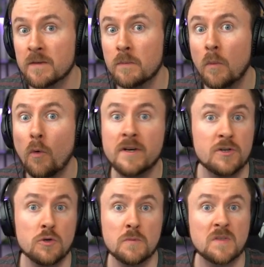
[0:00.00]
more
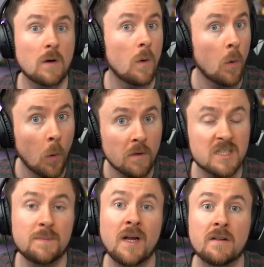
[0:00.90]
troops or
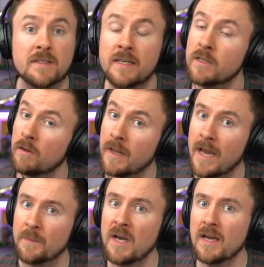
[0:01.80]
spells in your
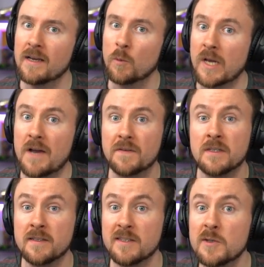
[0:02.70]
lab. We have
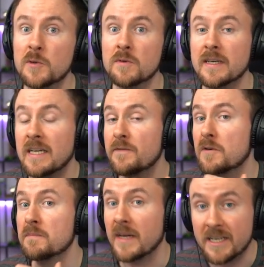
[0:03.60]
new
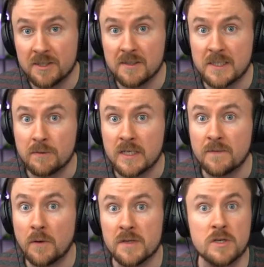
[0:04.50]
information screen
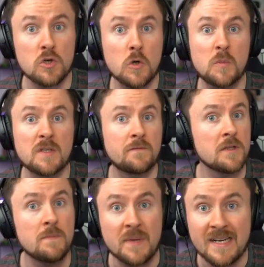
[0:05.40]
for the troops, for
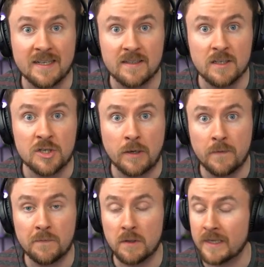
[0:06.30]
the buildings in general,
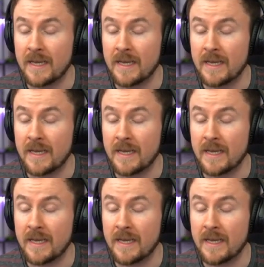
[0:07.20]
for like